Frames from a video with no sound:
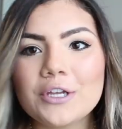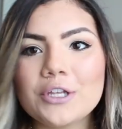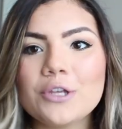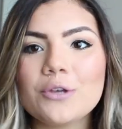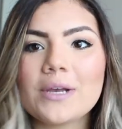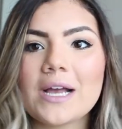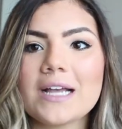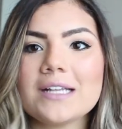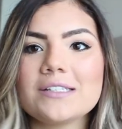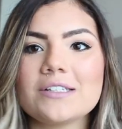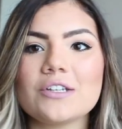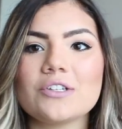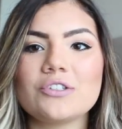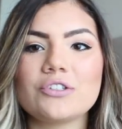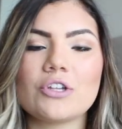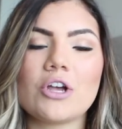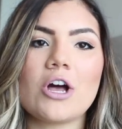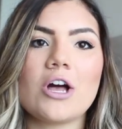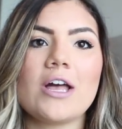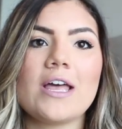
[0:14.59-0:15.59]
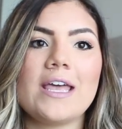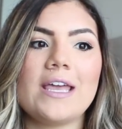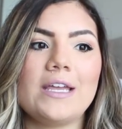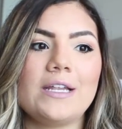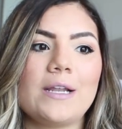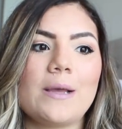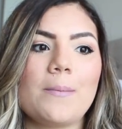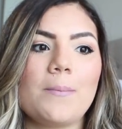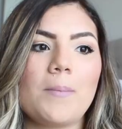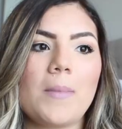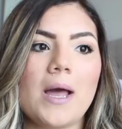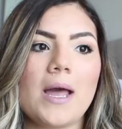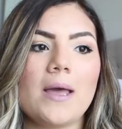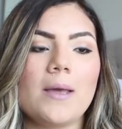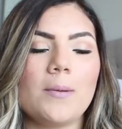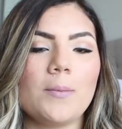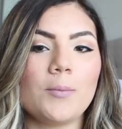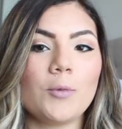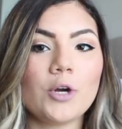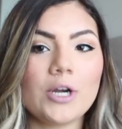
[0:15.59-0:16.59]
You guys saw in
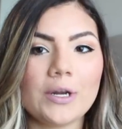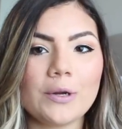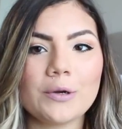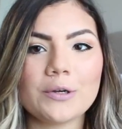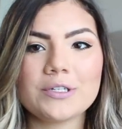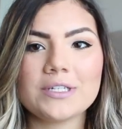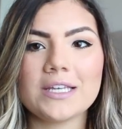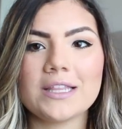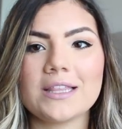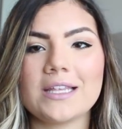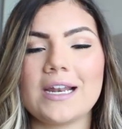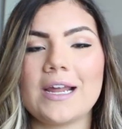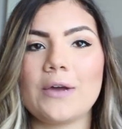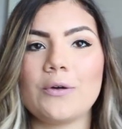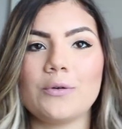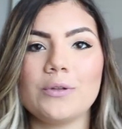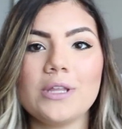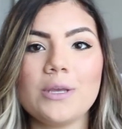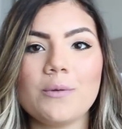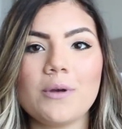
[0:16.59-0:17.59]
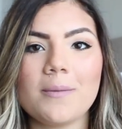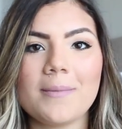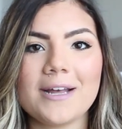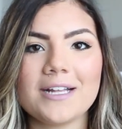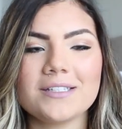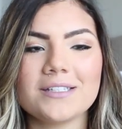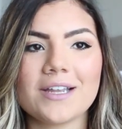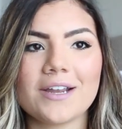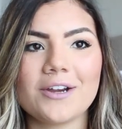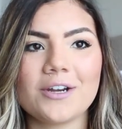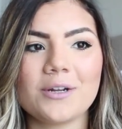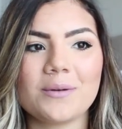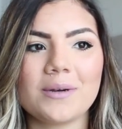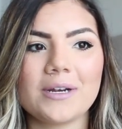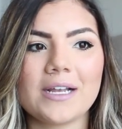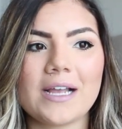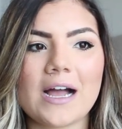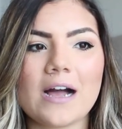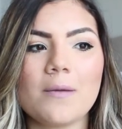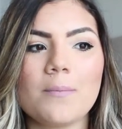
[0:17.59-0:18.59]
my morning routine that I only wear mascara to
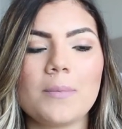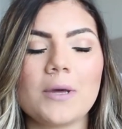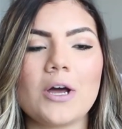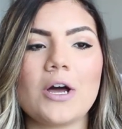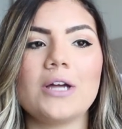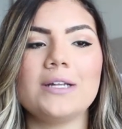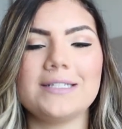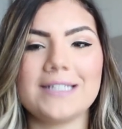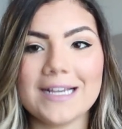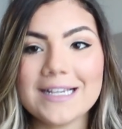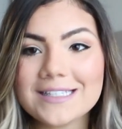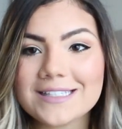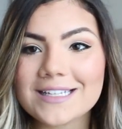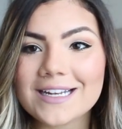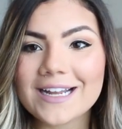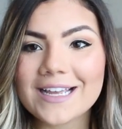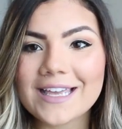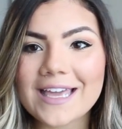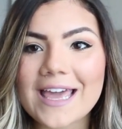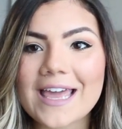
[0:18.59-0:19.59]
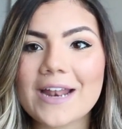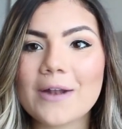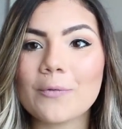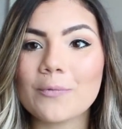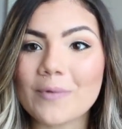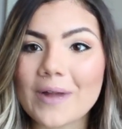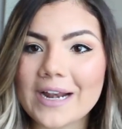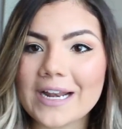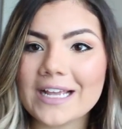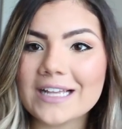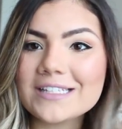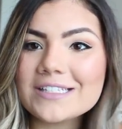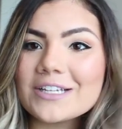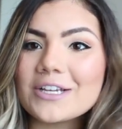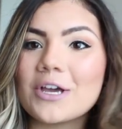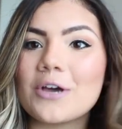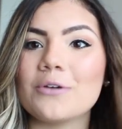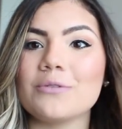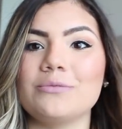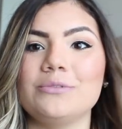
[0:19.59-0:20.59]
work out, but on days that I get ready
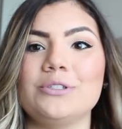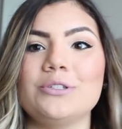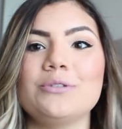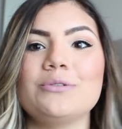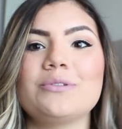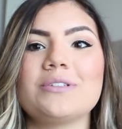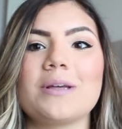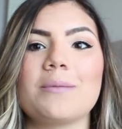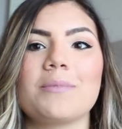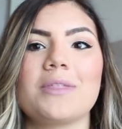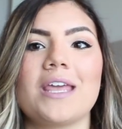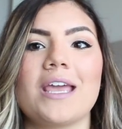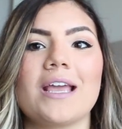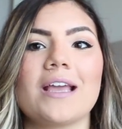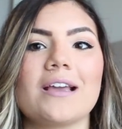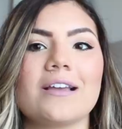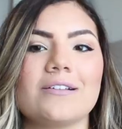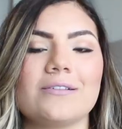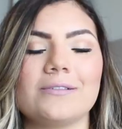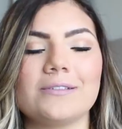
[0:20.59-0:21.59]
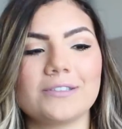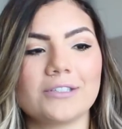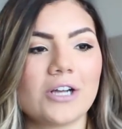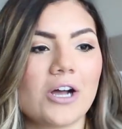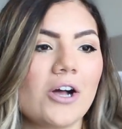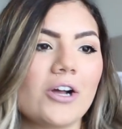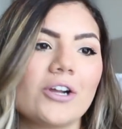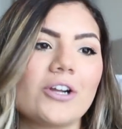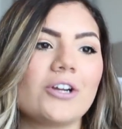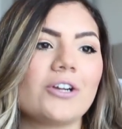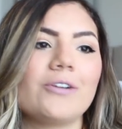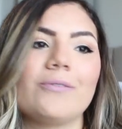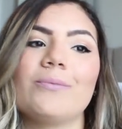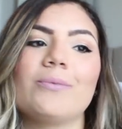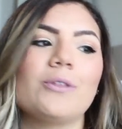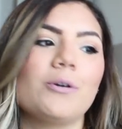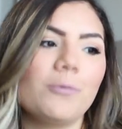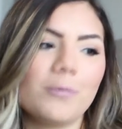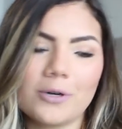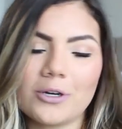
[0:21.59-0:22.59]
to go do something or
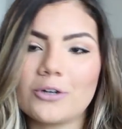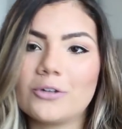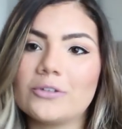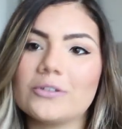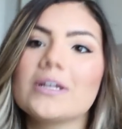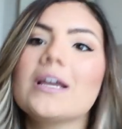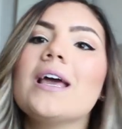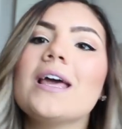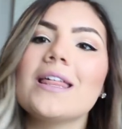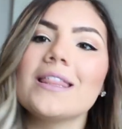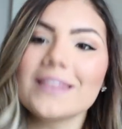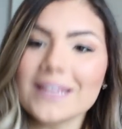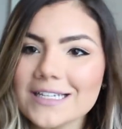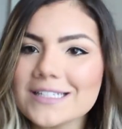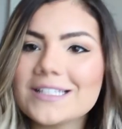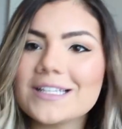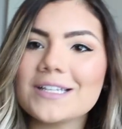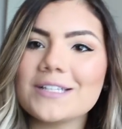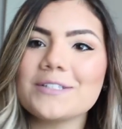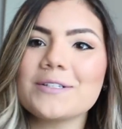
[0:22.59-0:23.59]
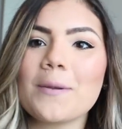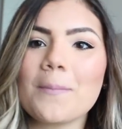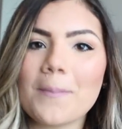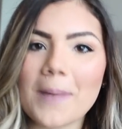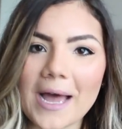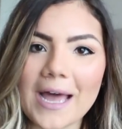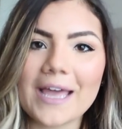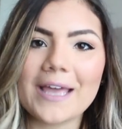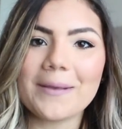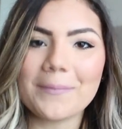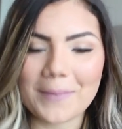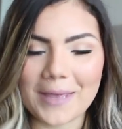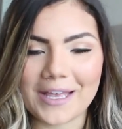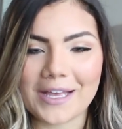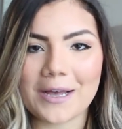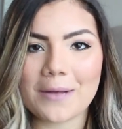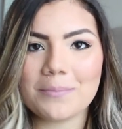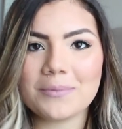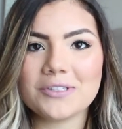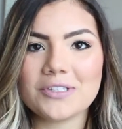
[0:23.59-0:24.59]
conquer the world, this is my
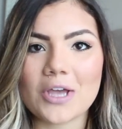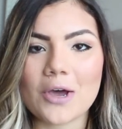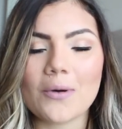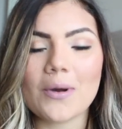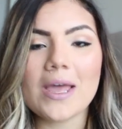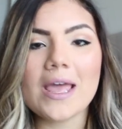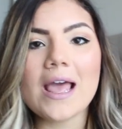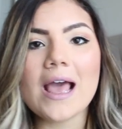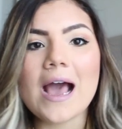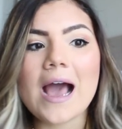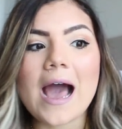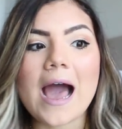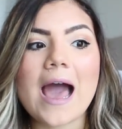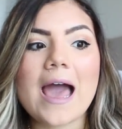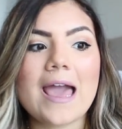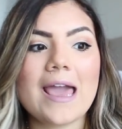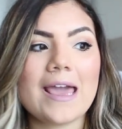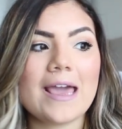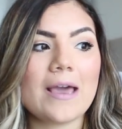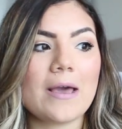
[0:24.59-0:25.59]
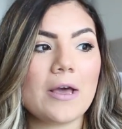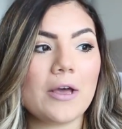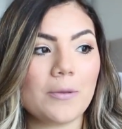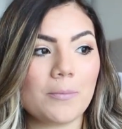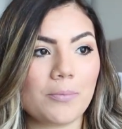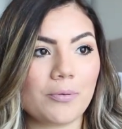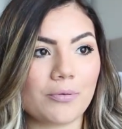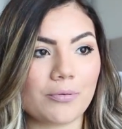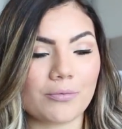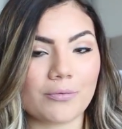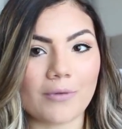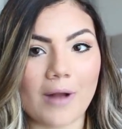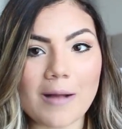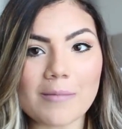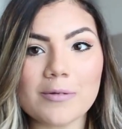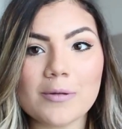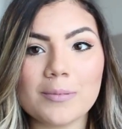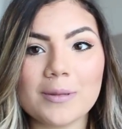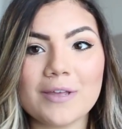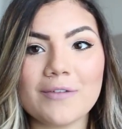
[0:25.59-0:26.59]
makeup. So I
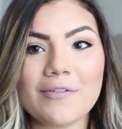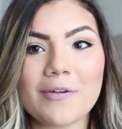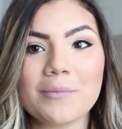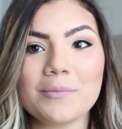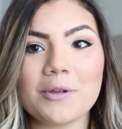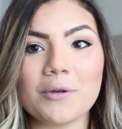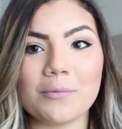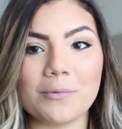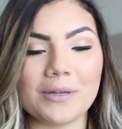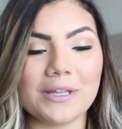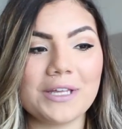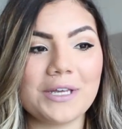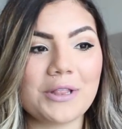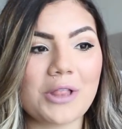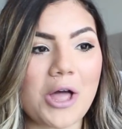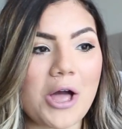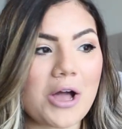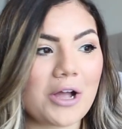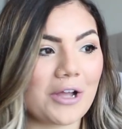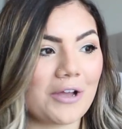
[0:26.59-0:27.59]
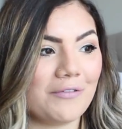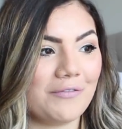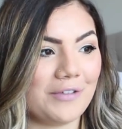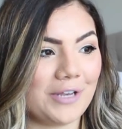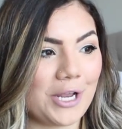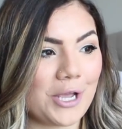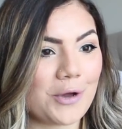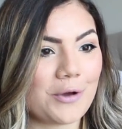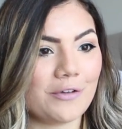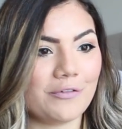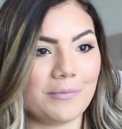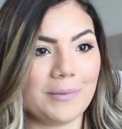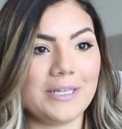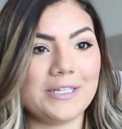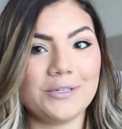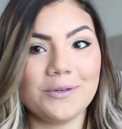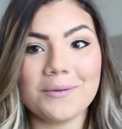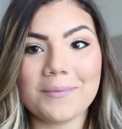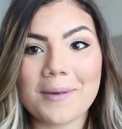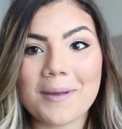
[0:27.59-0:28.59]
probably filmed a really long video of
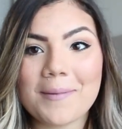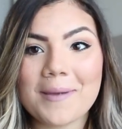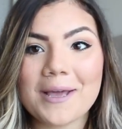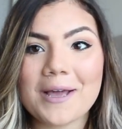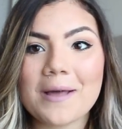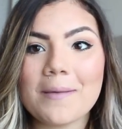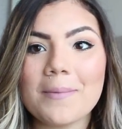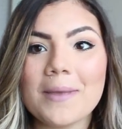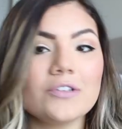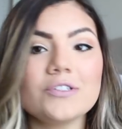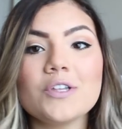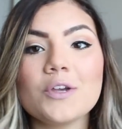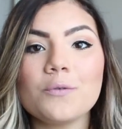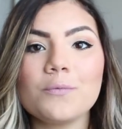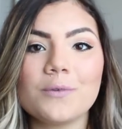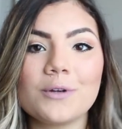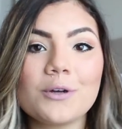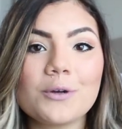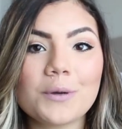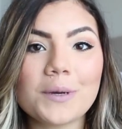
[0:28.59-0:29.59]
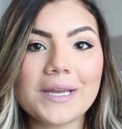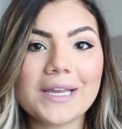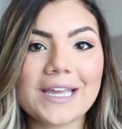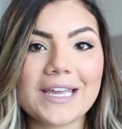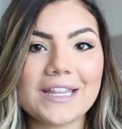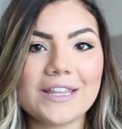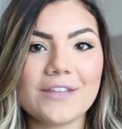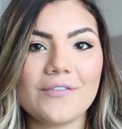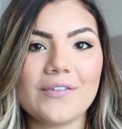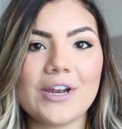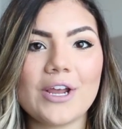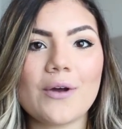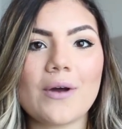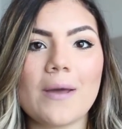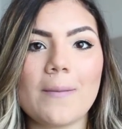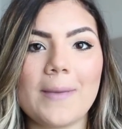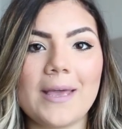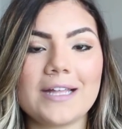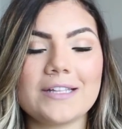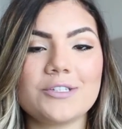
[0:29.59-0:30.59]
me doing my makeup. Also, real quick, in the video
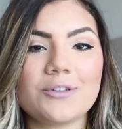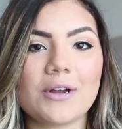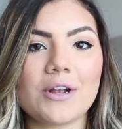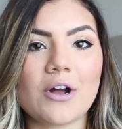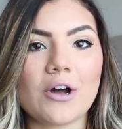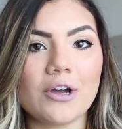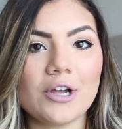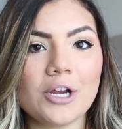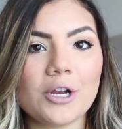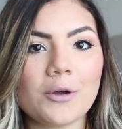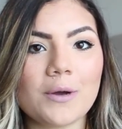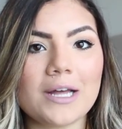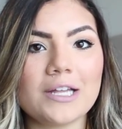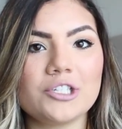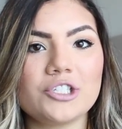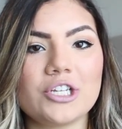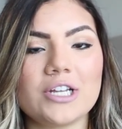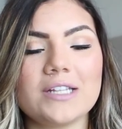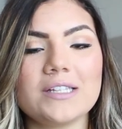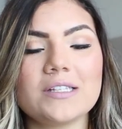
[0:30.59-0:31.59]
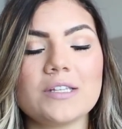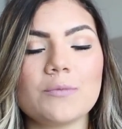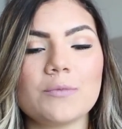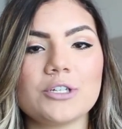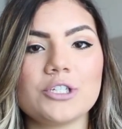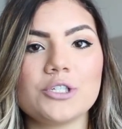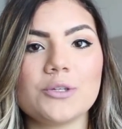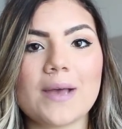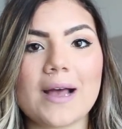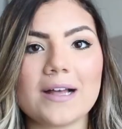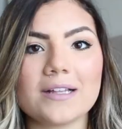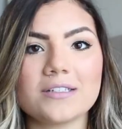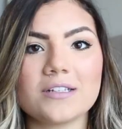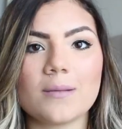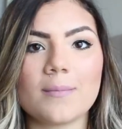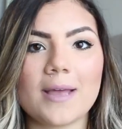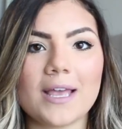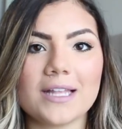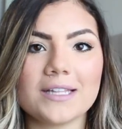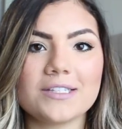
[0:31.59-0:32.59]
I'm answering all your questions which you asked
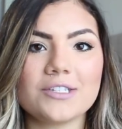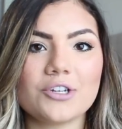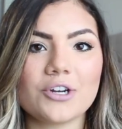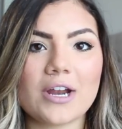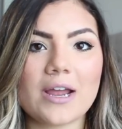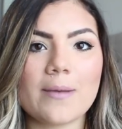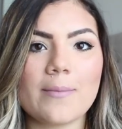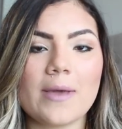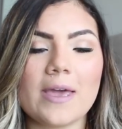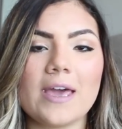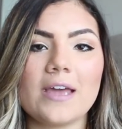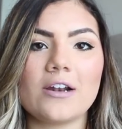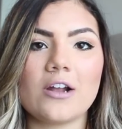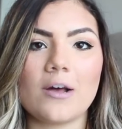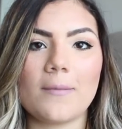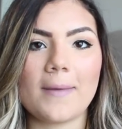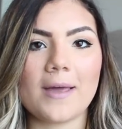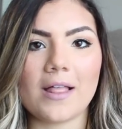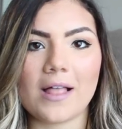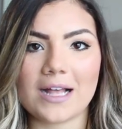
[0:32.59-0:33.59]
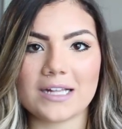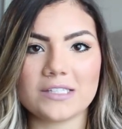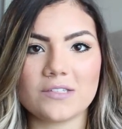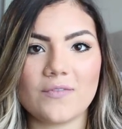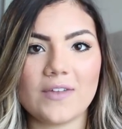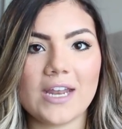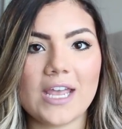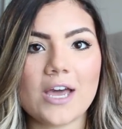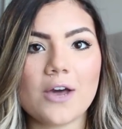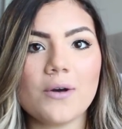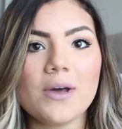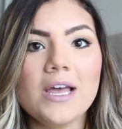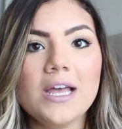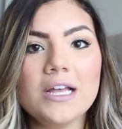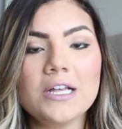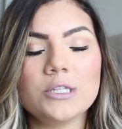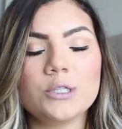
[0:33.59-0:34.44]
on my Instagram and on my last video.